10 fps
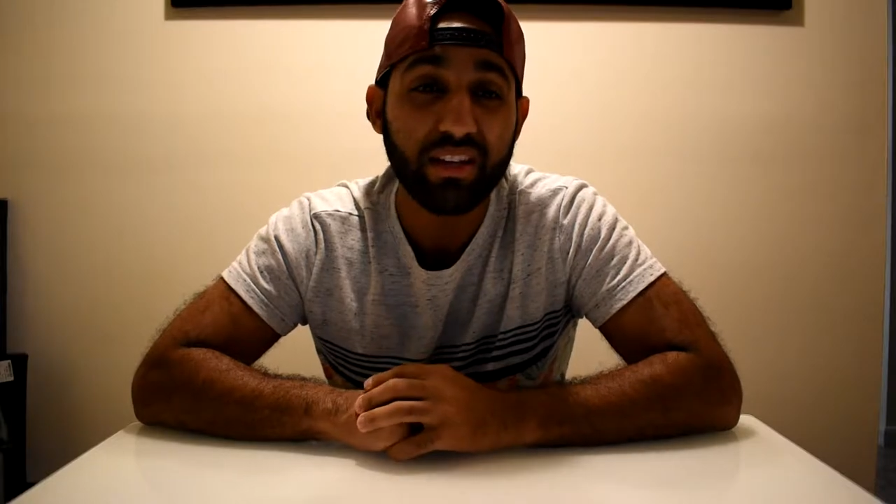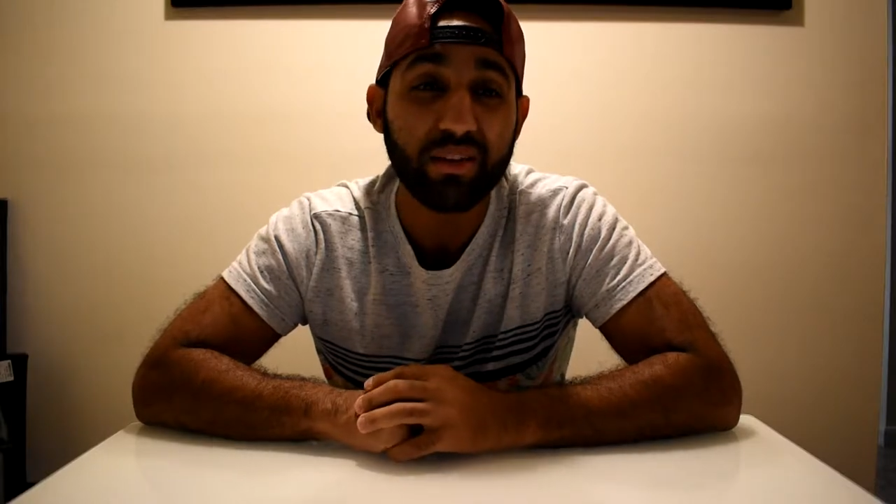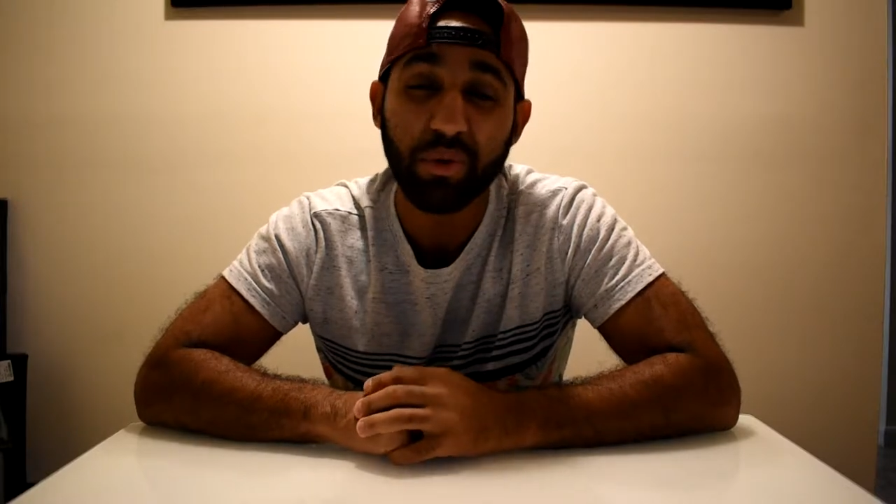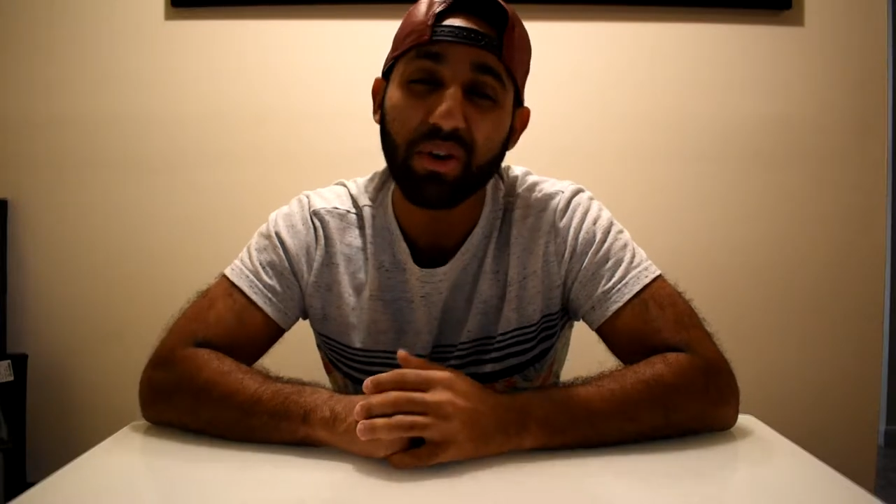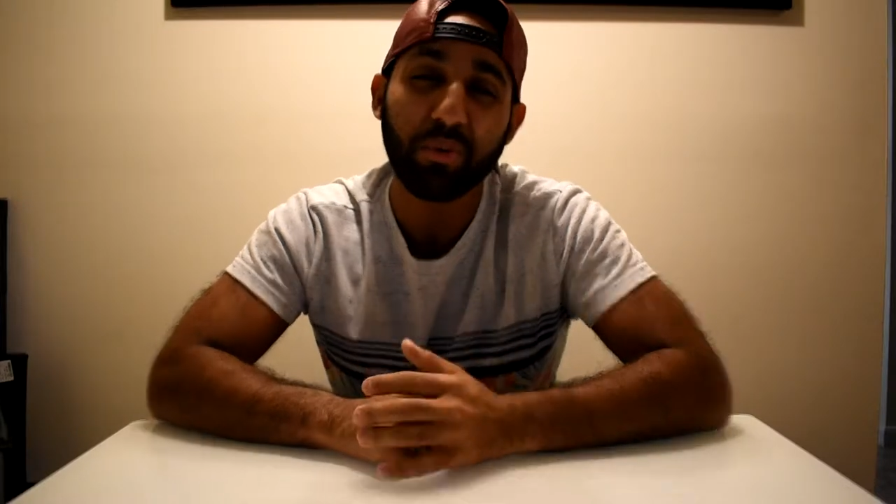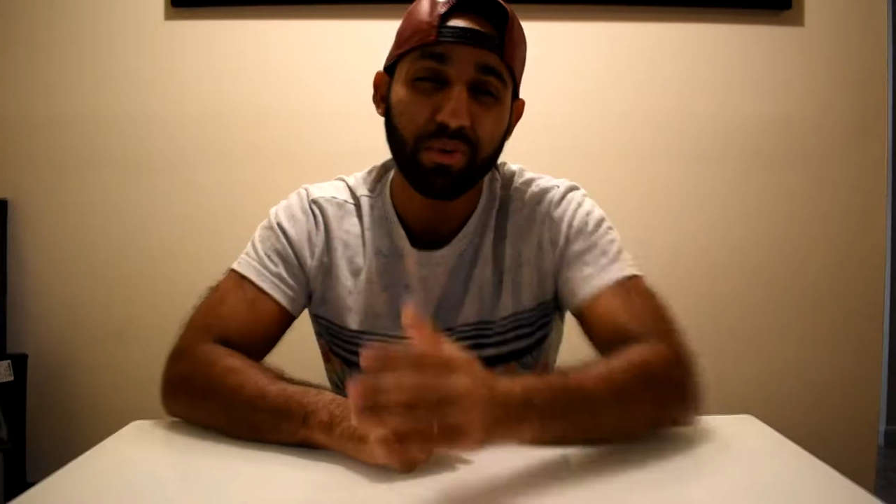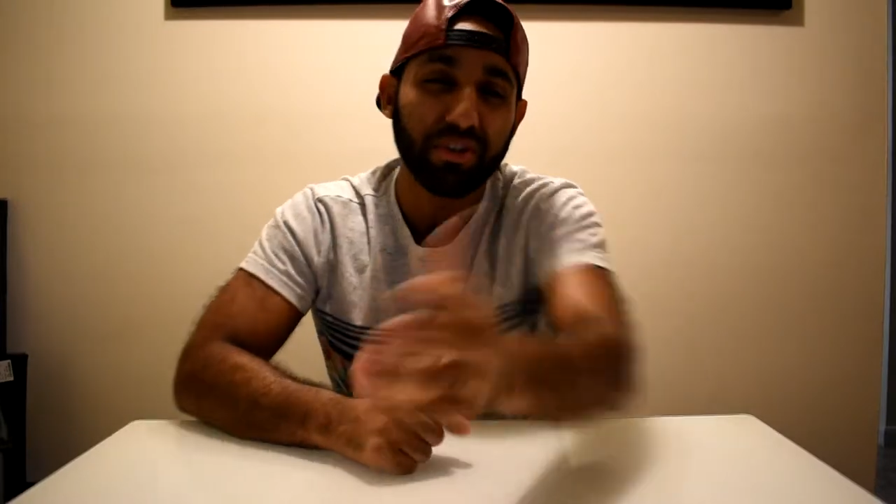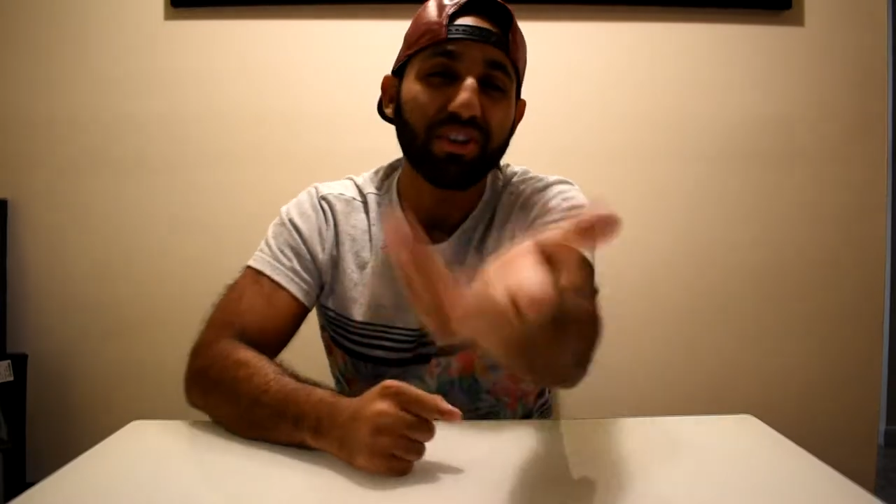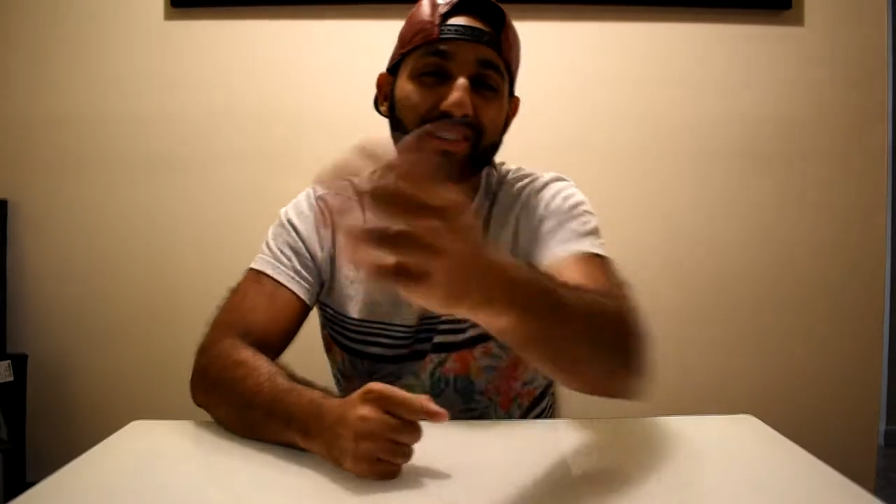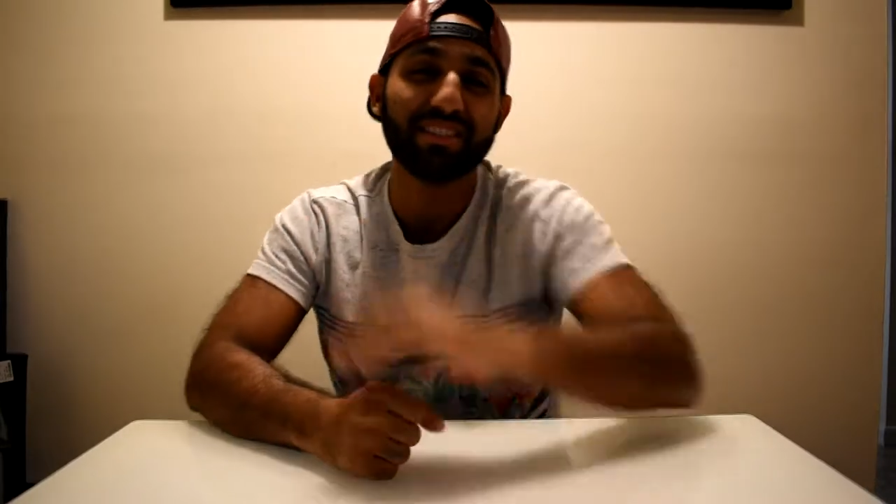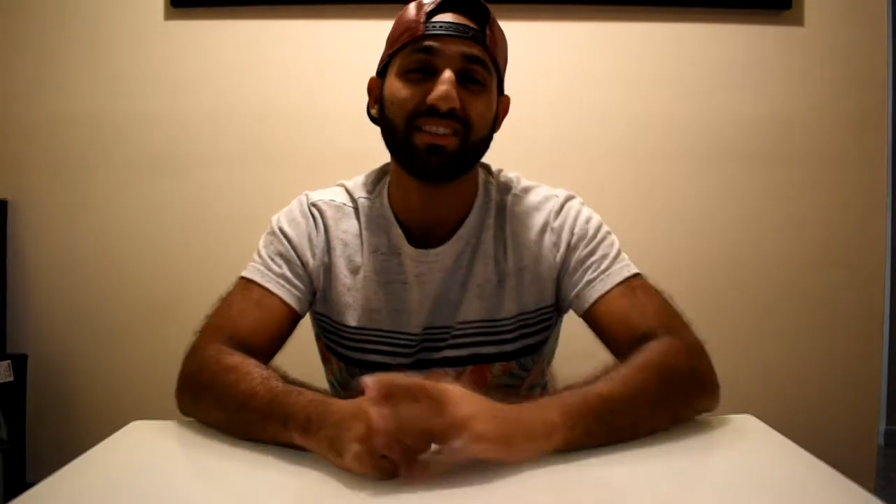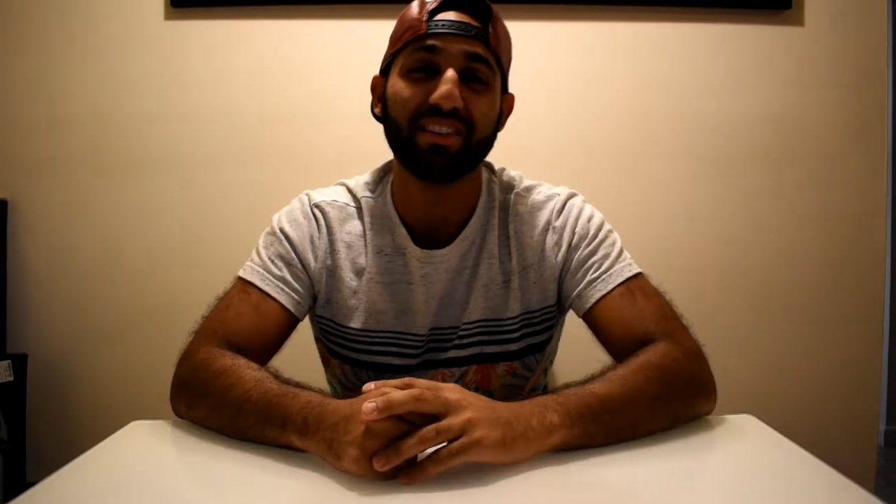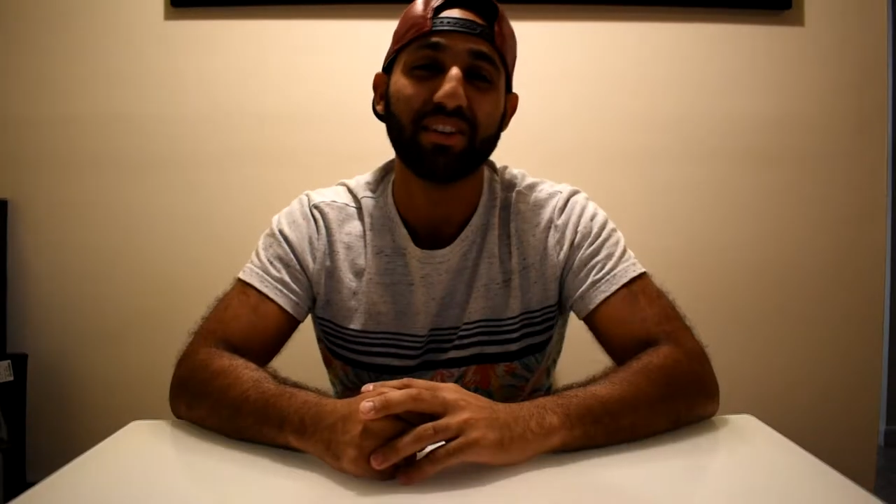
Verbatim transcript: well, well, you're gonna see.